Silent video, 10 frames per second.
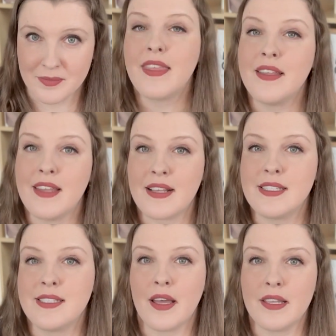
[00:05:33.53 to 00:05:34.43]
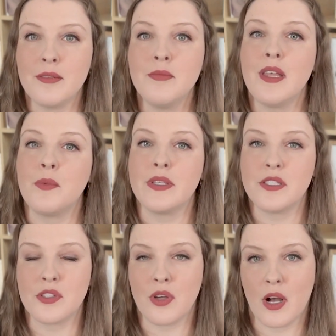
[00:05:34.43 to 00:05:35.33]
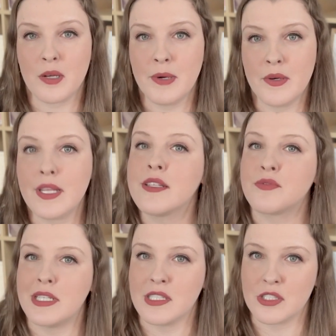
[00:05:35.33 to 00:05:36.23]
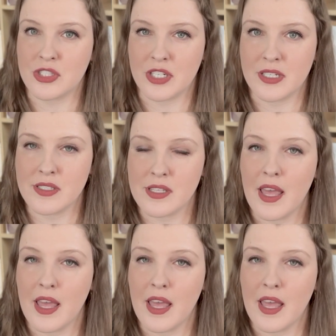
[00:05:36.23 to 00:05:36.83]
The next item that we need to talk about is rental insurance.